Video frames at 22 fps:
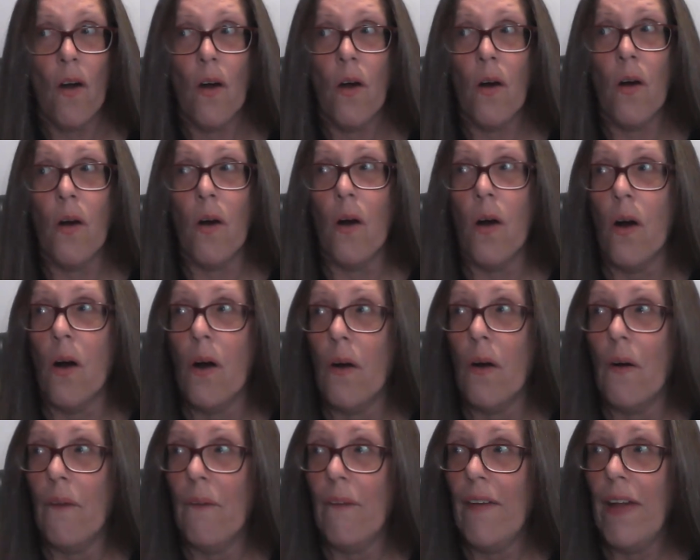
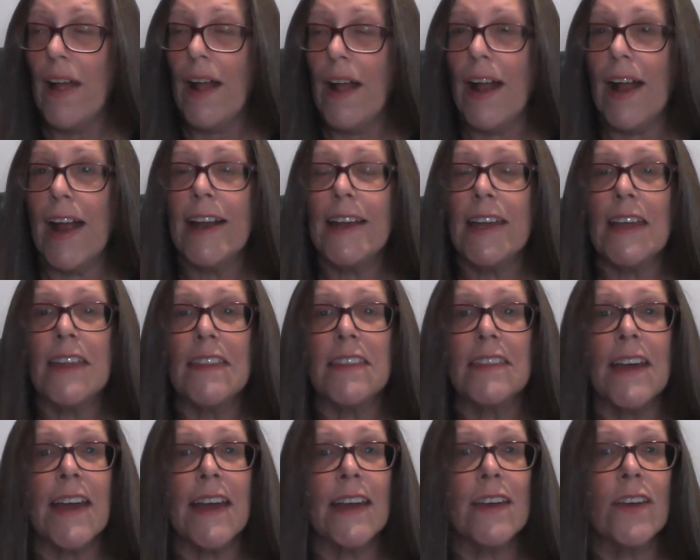Oh,
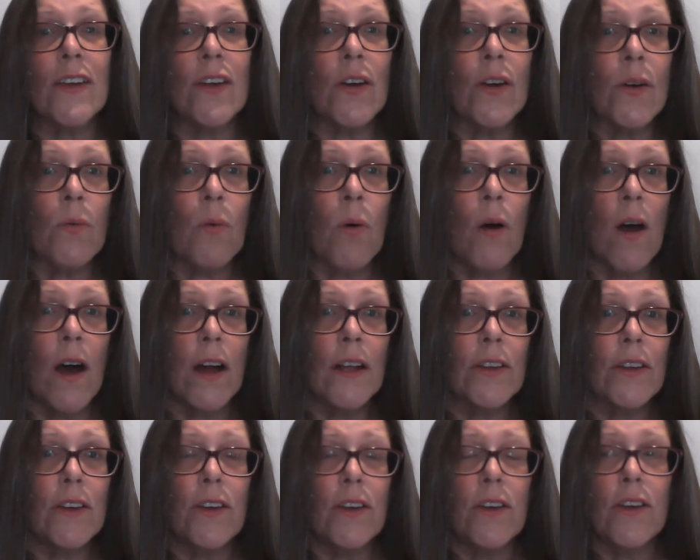anything you
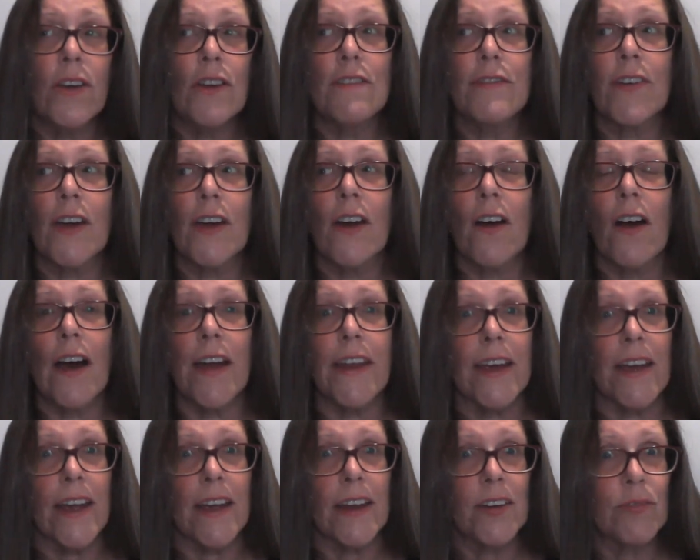want, you've got
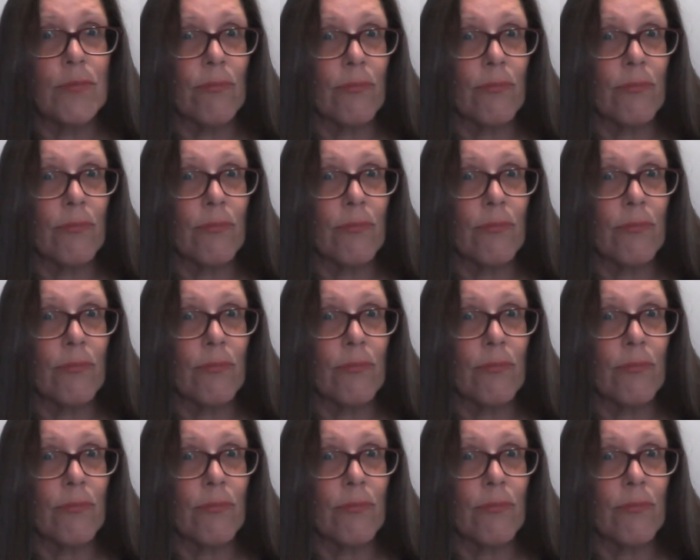it.